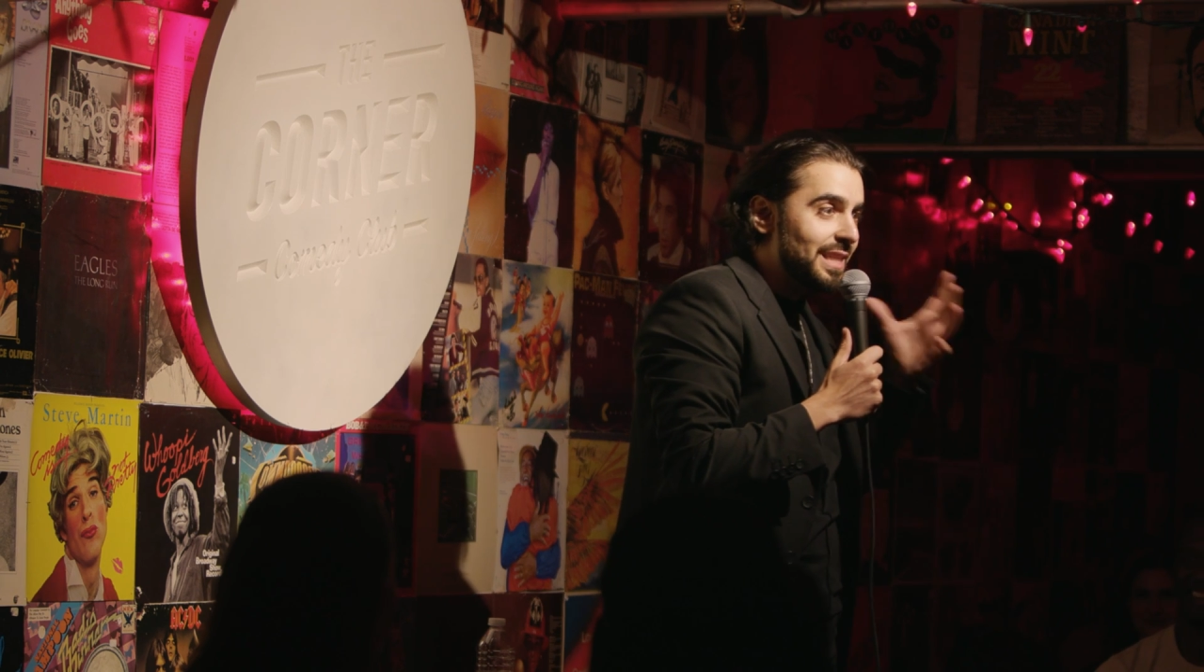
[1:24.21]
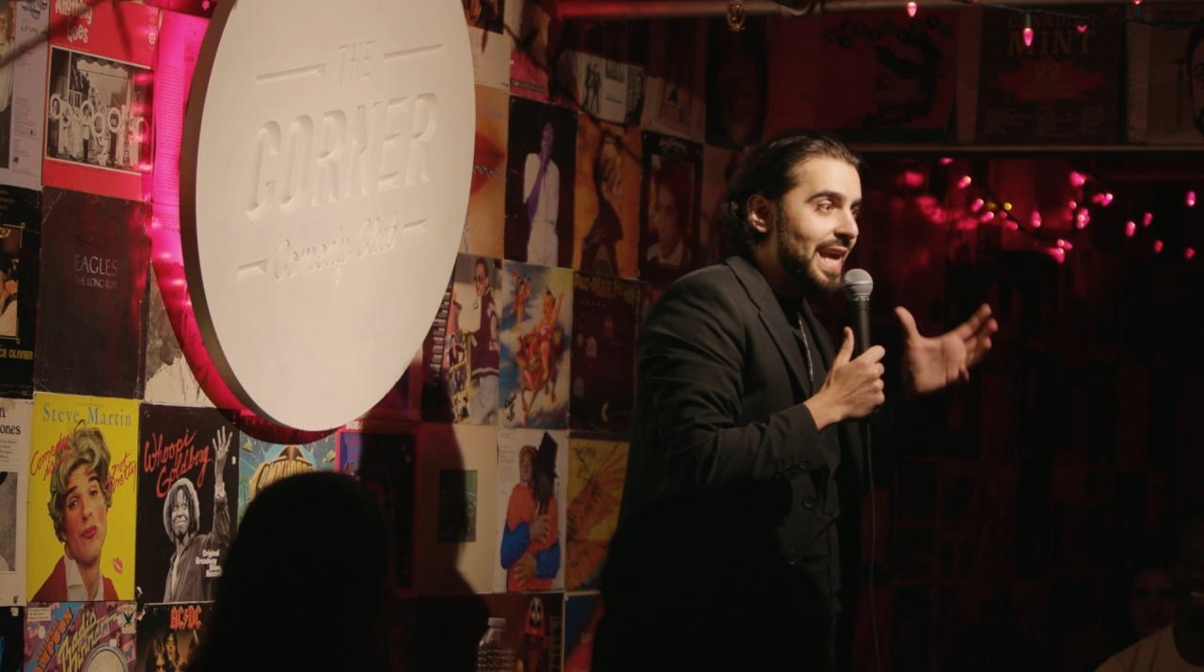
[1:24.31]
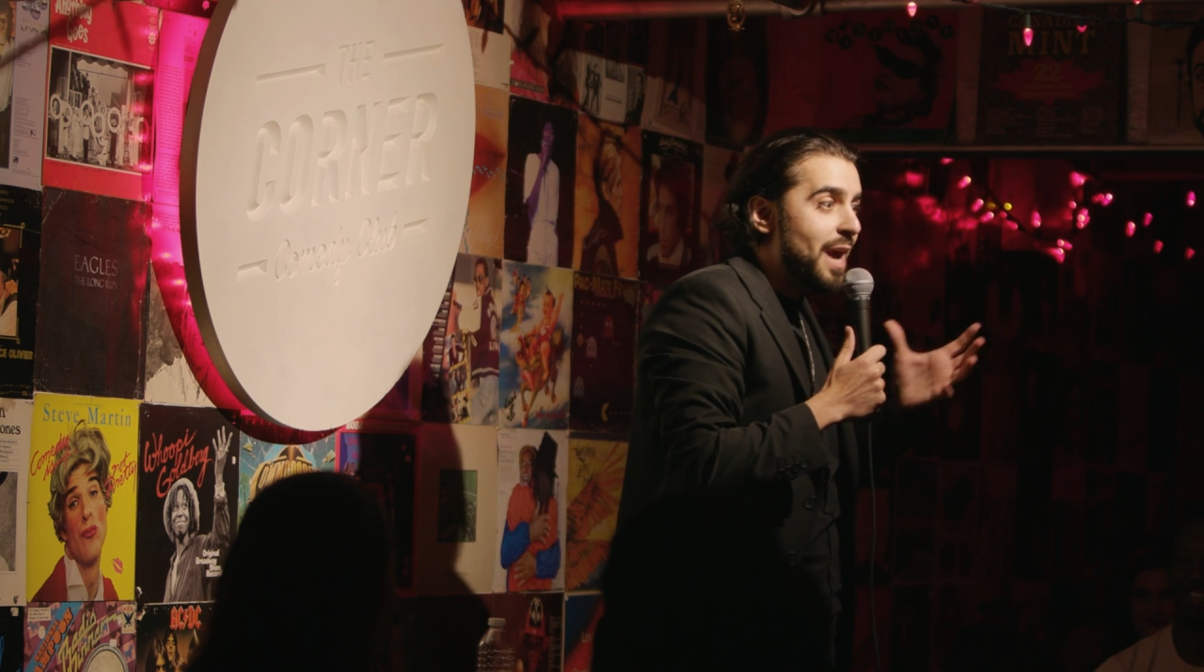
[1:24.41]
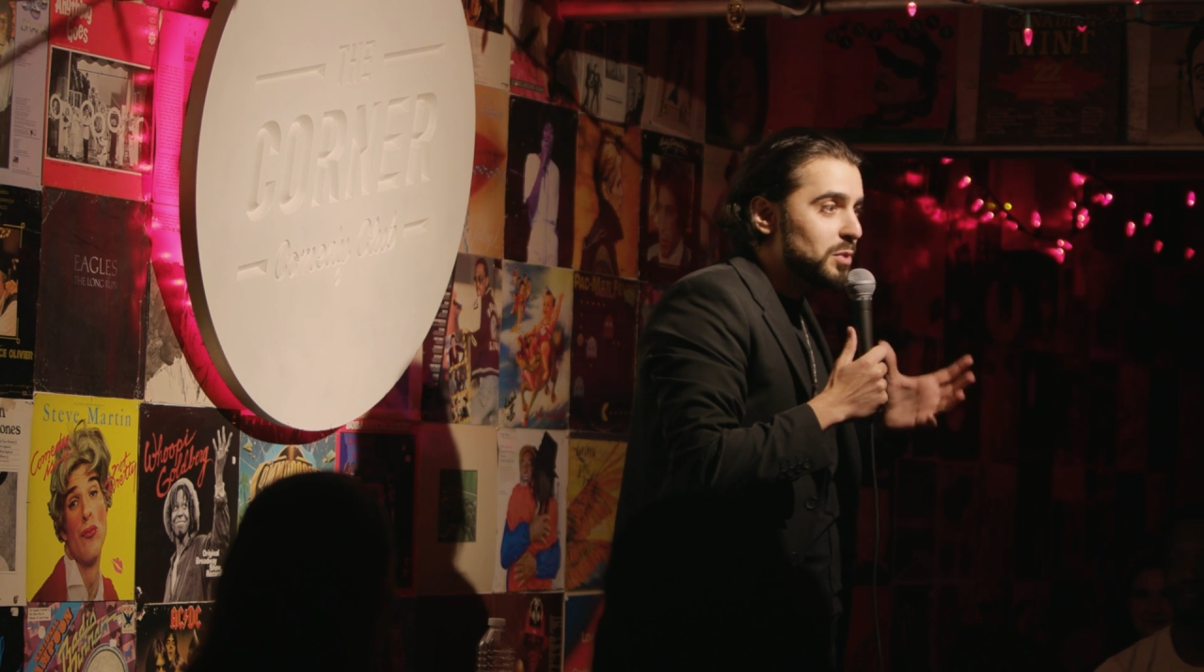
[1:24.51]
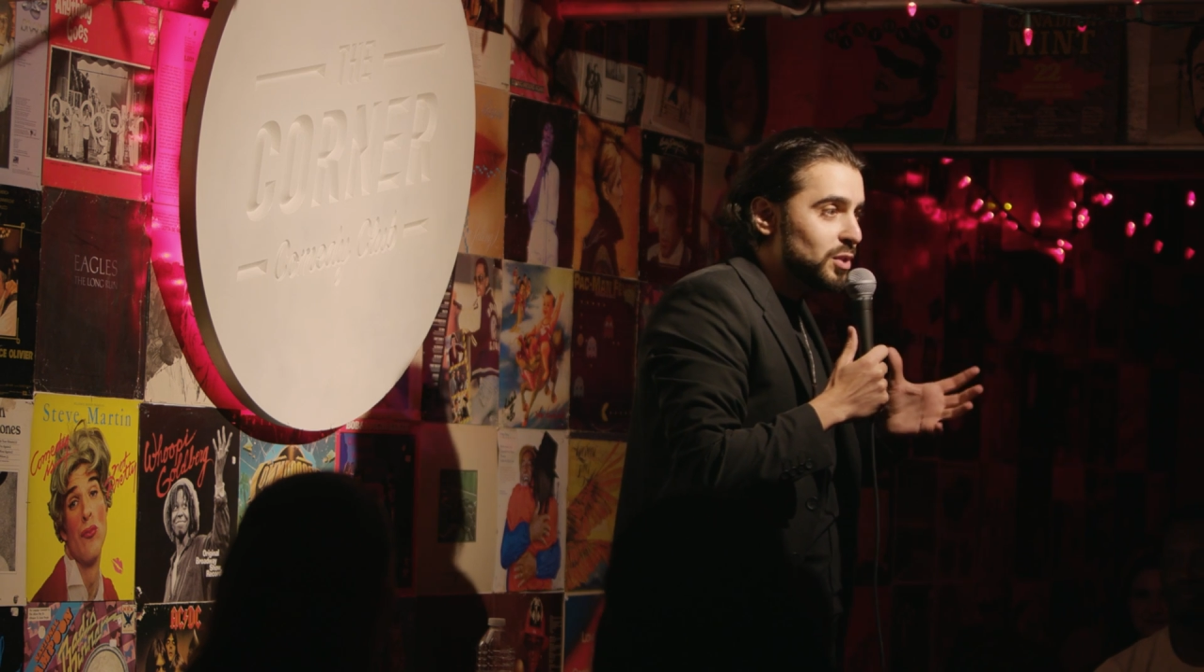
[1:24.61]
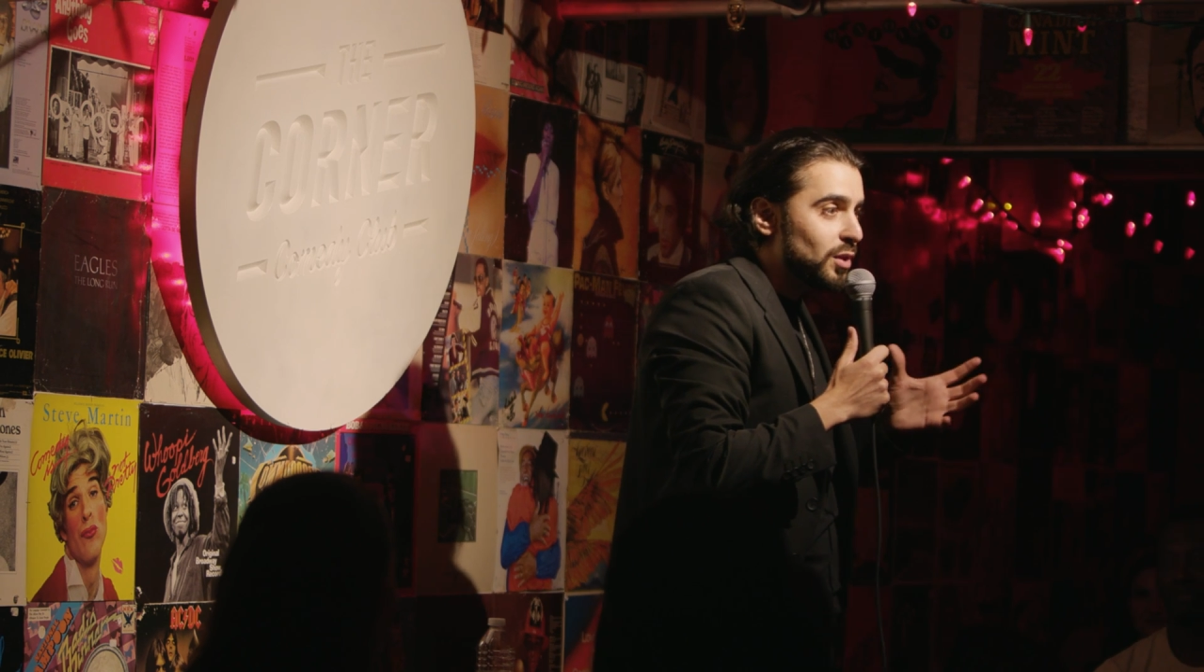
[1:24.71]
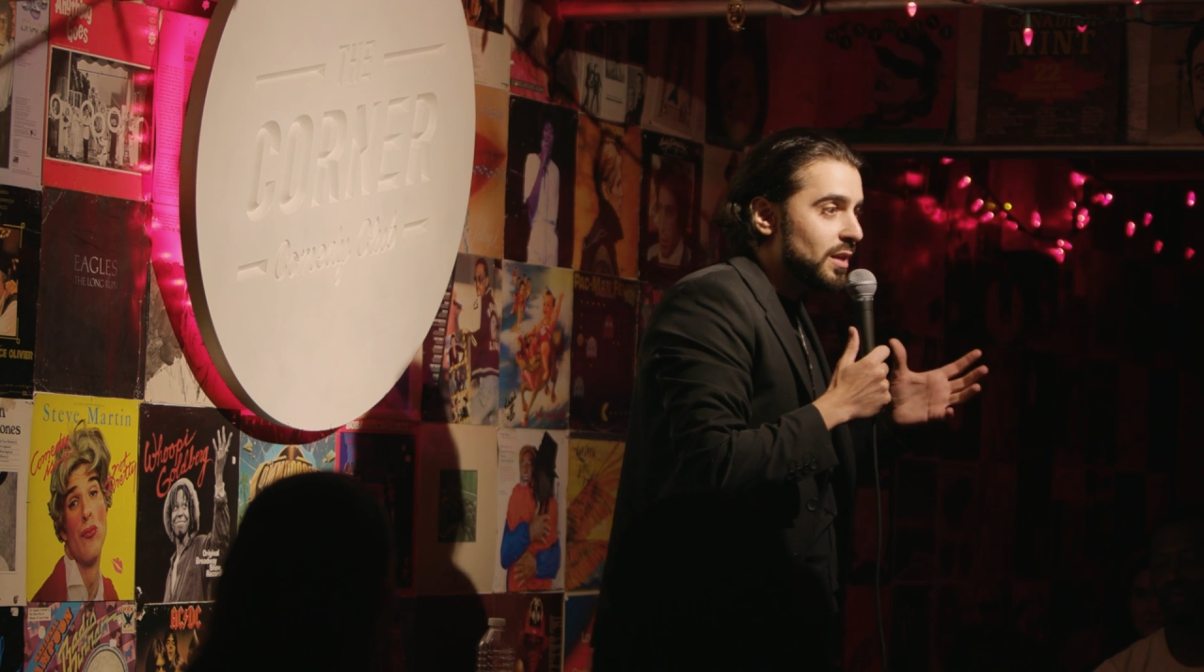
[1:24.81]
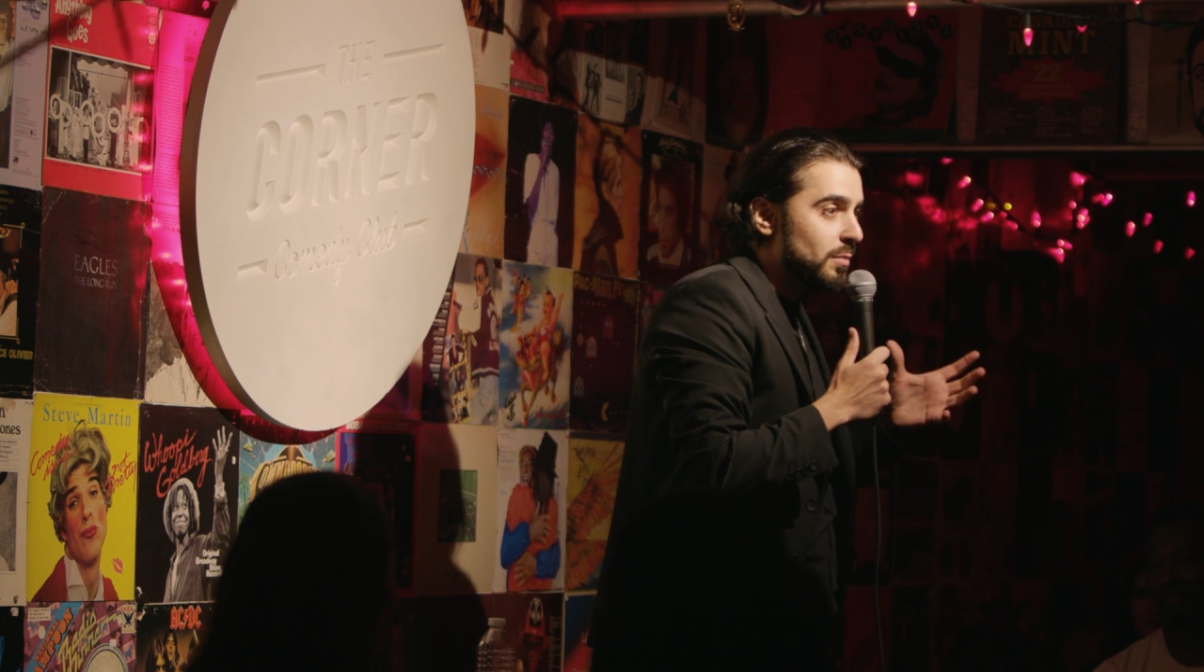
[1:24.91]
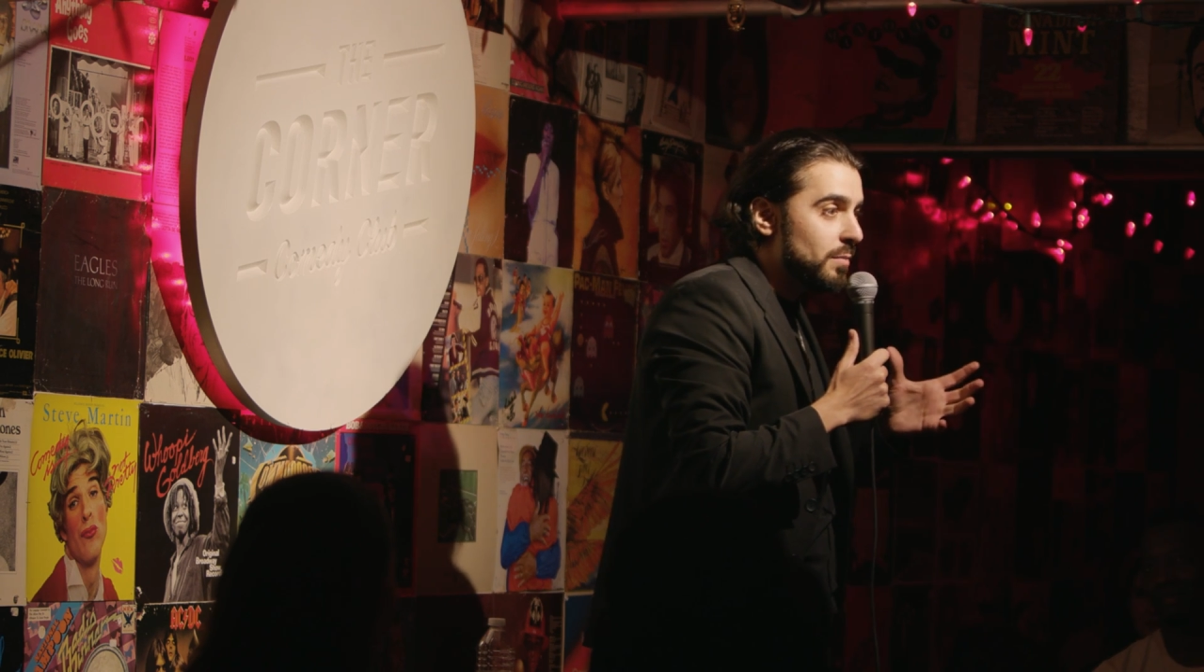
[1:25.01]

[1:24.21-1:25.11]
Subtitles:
my dad was looking